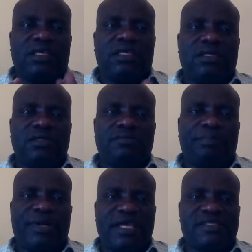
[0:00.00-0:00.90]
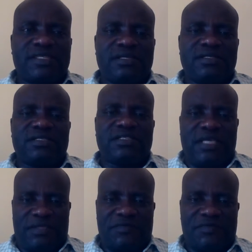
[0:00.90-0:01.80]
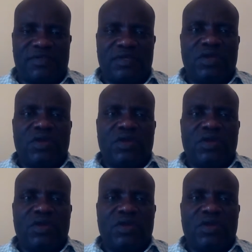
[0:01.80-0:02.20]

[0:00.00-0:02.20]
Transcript: in present tense,